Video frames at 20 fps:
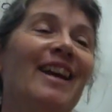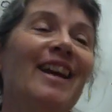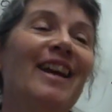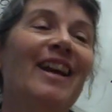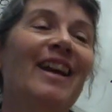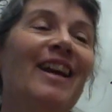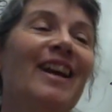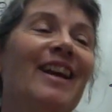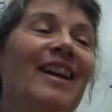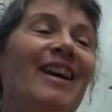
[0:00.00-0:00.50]

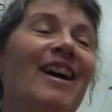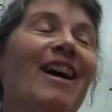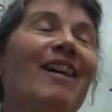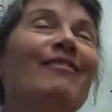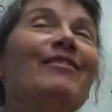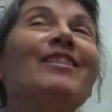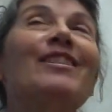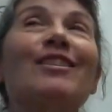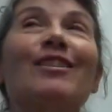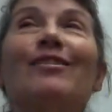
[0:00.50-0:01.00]
And I
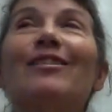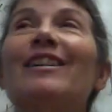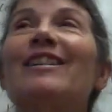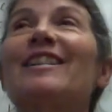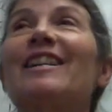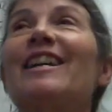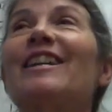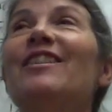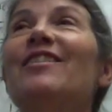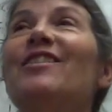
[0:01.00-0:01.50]
was so
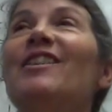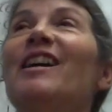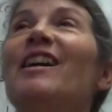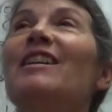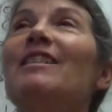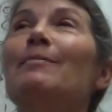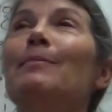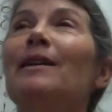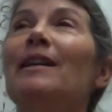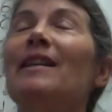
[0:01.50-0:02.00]
excited, you
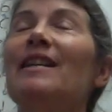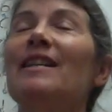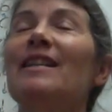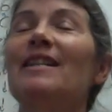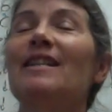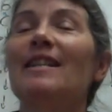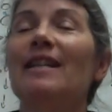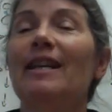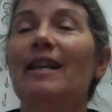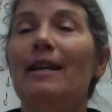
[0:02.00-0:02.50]
guys,
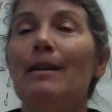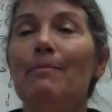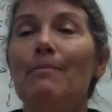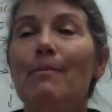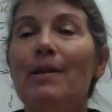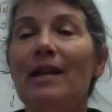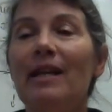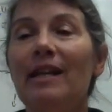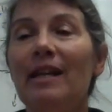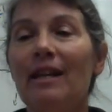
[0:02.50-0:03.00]
because in
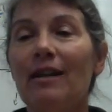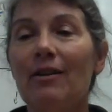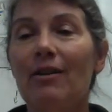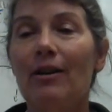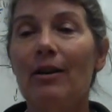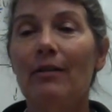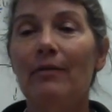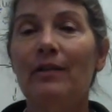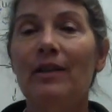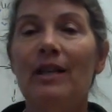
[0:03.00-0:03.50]
making
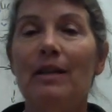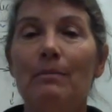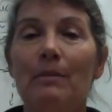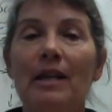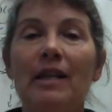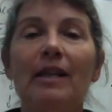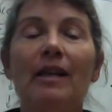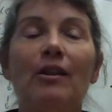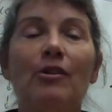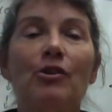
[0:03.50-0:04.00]
coffee and
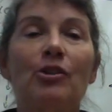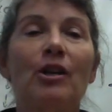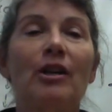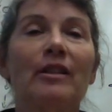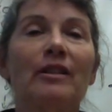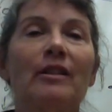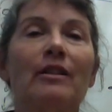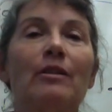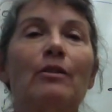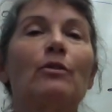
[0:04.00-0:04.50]
making
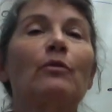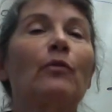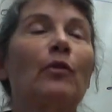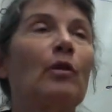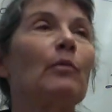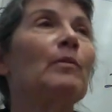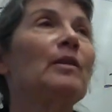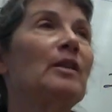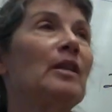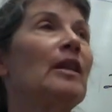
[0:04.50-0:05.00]
chocolate, there's
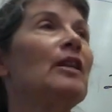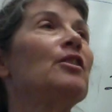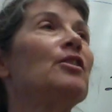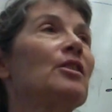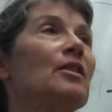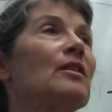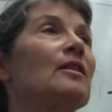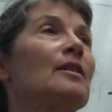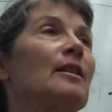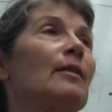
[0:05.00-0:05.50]

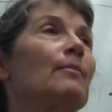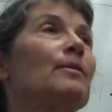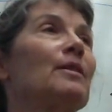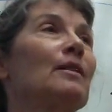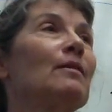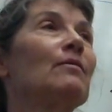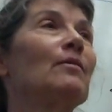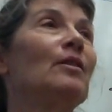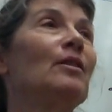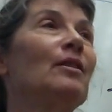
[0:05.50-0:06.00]
fermentation steps
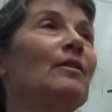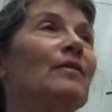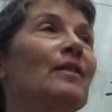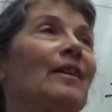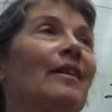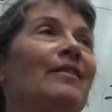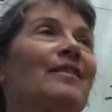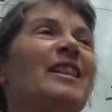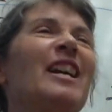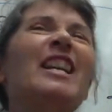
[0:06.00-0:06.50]
involved. And
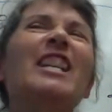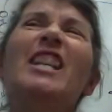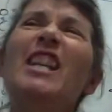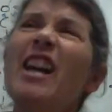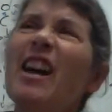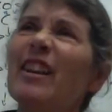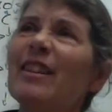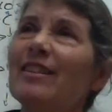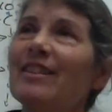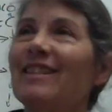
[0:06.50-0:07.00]
I was like,
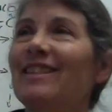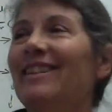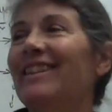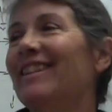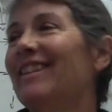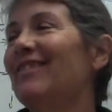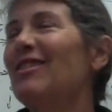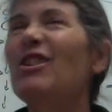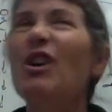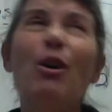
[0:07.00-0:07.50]
yes, you
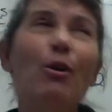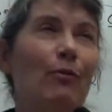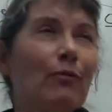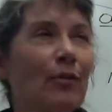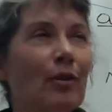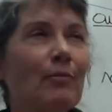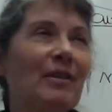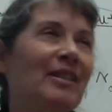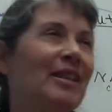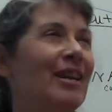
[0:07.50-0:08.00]
know, go
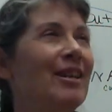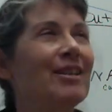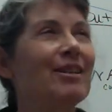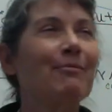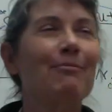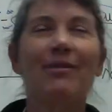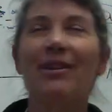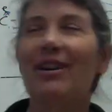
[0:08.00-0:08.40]
fermentation